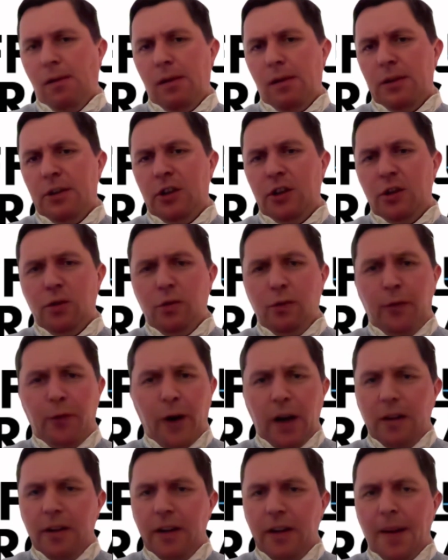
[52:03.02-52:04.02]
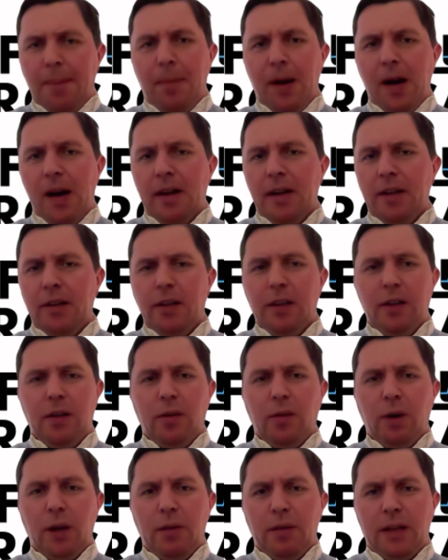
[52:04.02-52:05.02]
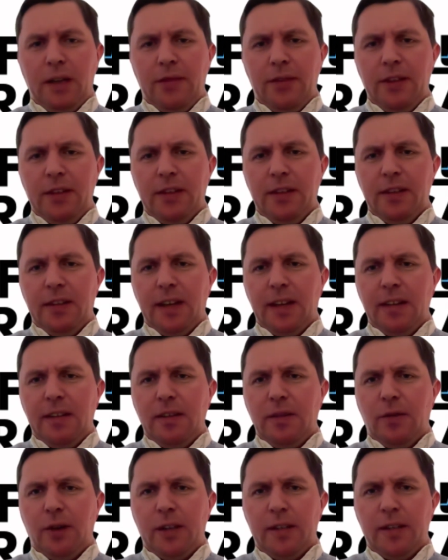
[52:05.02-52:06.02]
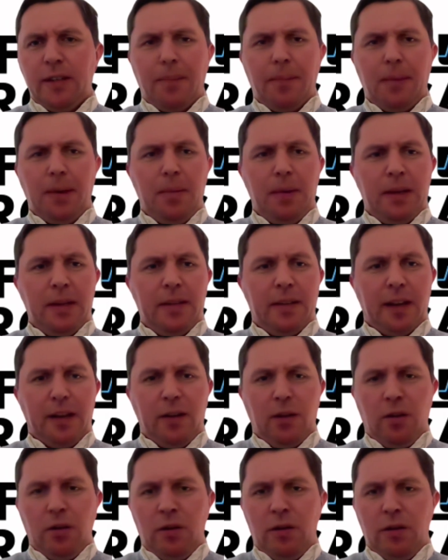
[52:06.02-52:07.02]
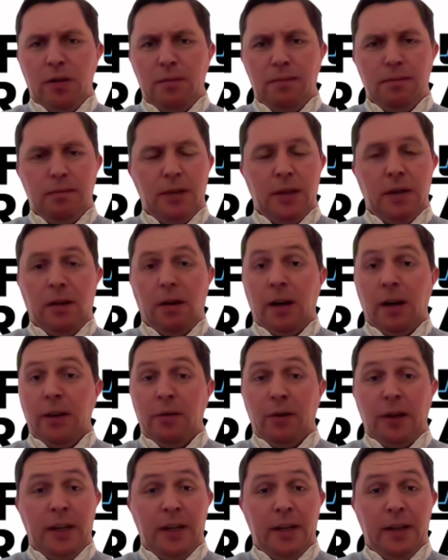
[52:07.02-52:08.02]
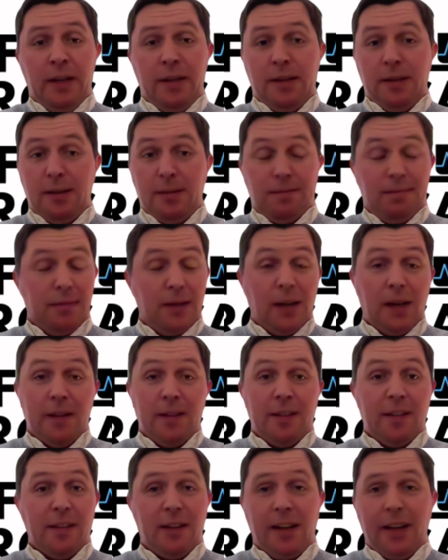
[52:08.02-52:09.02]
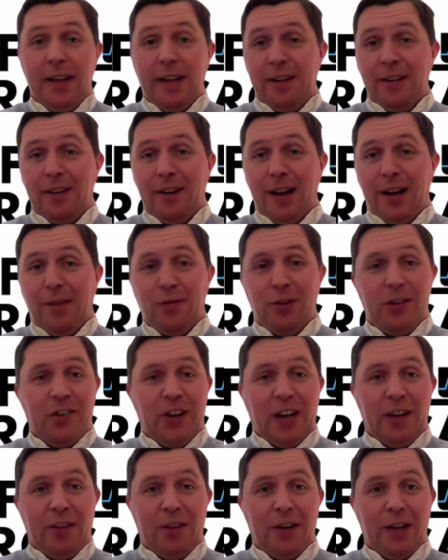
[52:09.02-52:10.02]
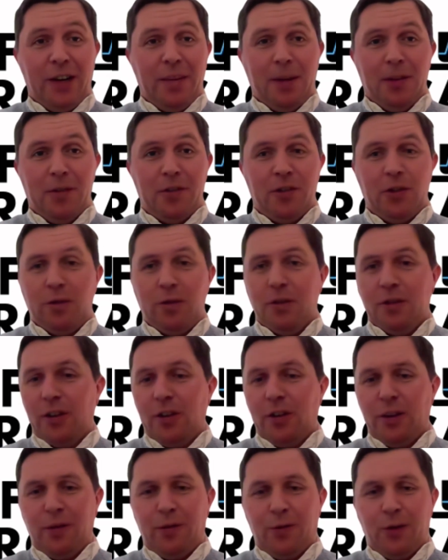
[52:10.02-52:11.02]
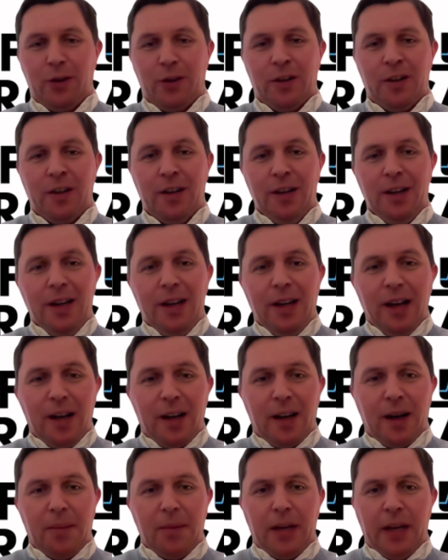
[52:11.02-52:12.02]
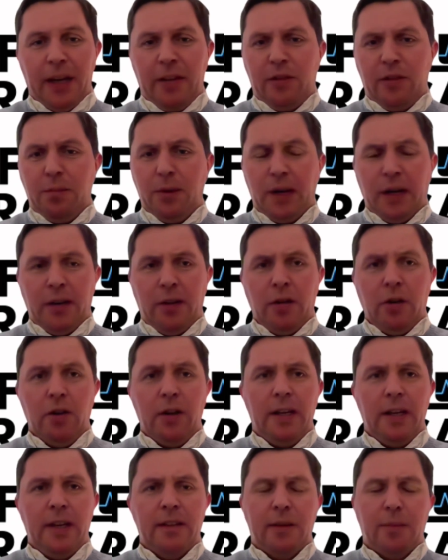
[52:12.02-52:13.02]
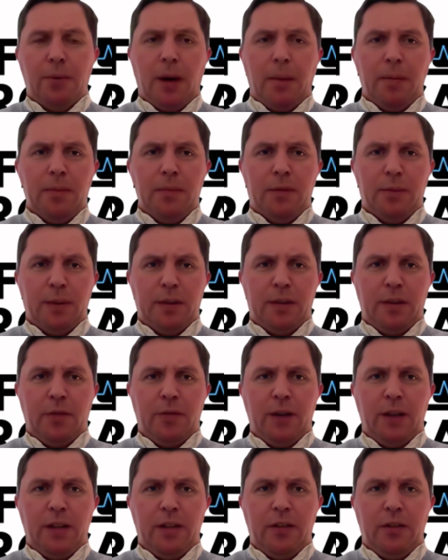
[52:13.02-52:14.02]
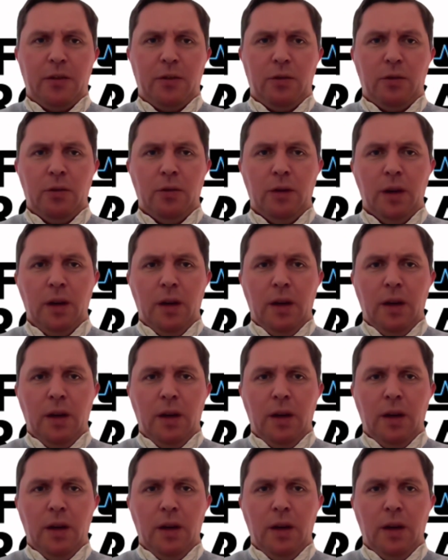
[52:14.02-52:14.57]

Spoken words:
Do you follow that market? Give us a sense of what's happening, because I know, I read constantly here every January about students looking for accommodation, but I don't think it's a problem specific to